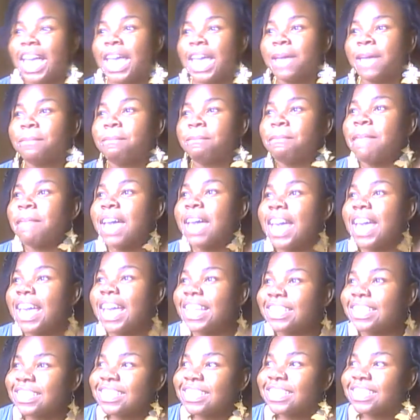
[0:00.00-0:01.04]
a
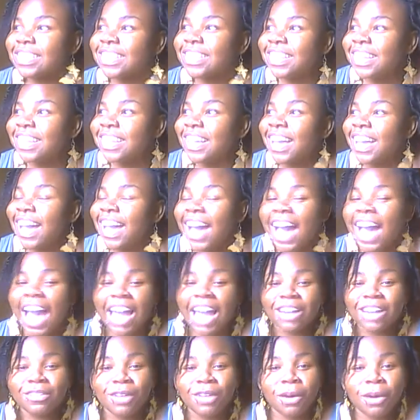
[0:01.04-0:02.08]
mess,
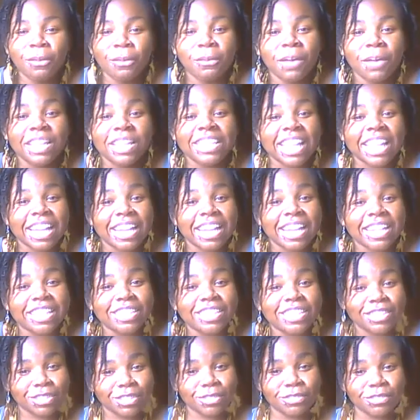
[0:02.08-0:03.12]
I don't know what they're gonna
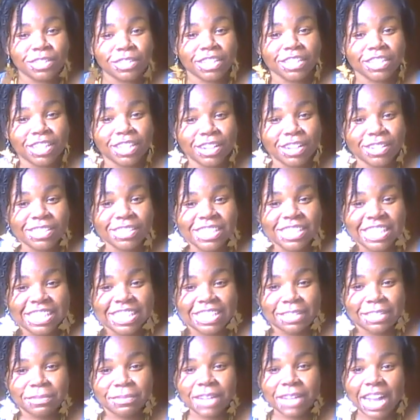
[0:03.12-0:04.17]
do for the third
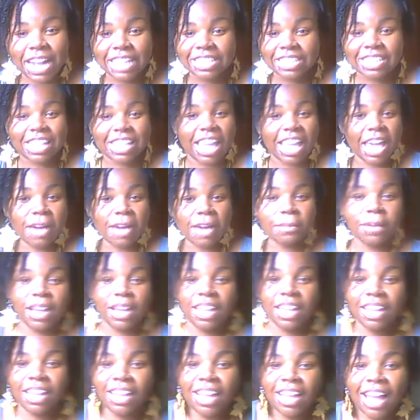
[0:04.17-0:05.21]
season, but I just can't
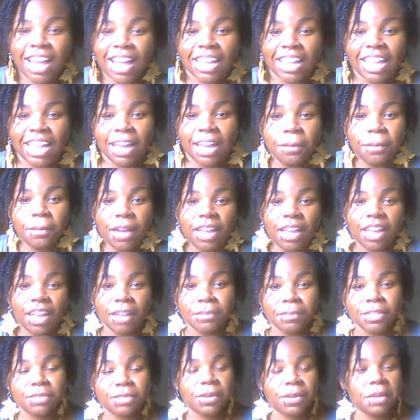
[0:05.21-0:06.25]
wait. I can't
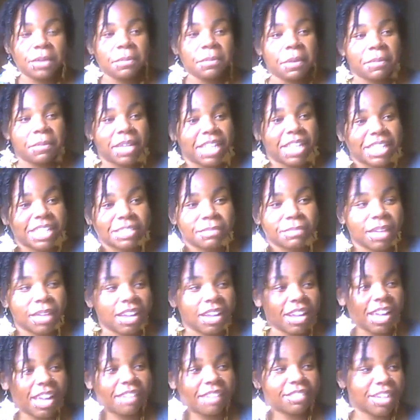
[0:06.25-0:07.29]
wait. Between really gets
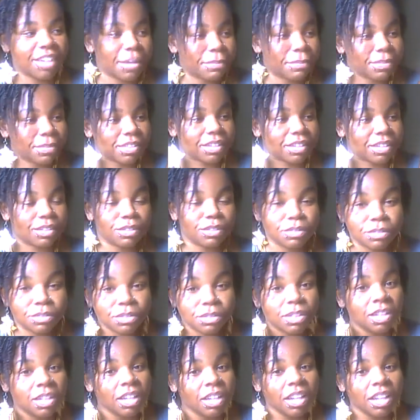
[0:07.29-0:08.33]
better every
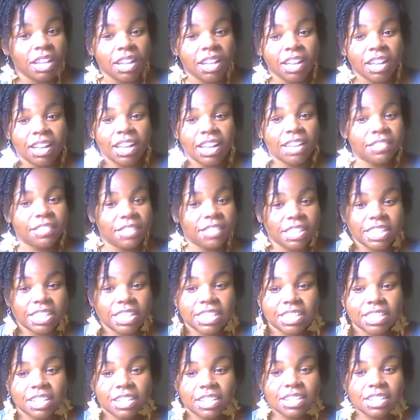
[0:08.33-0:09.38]
episode. It
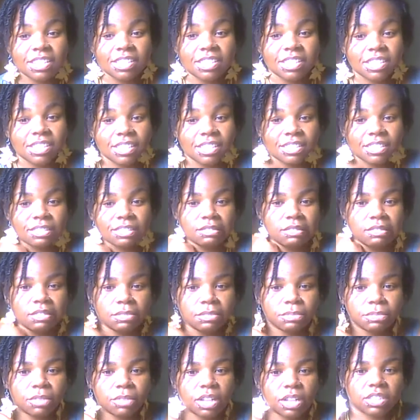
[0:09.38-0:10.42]
really does. Ooh,
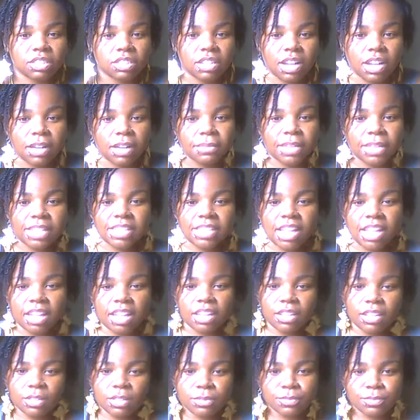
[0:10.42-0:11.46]
brush strap. That's
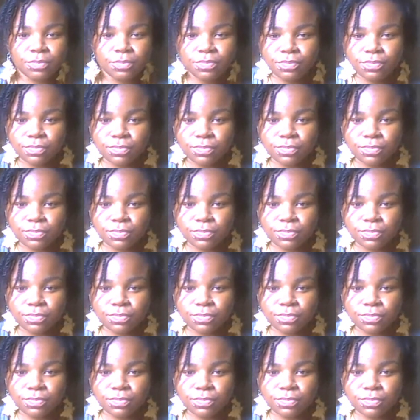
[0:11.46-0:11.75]
not cute.